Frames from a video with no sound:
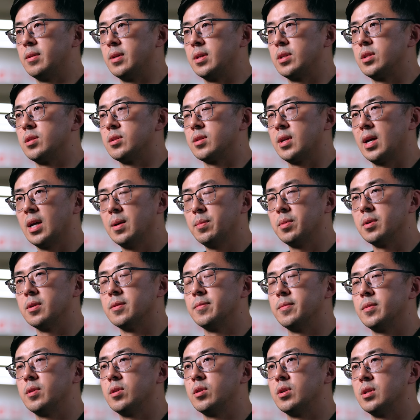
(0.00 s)
these things
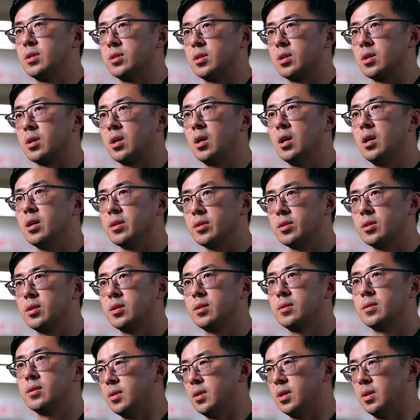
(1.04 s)
happen, there is a cost
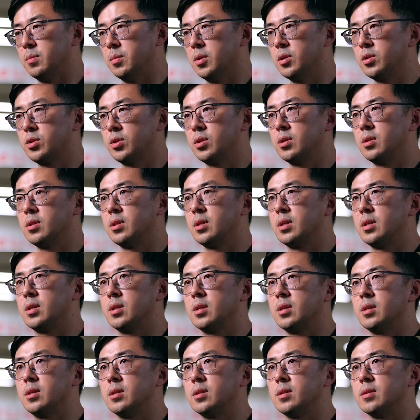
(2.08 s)

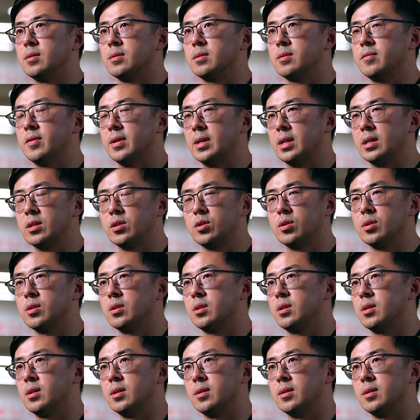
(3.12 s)
emotionally, financially,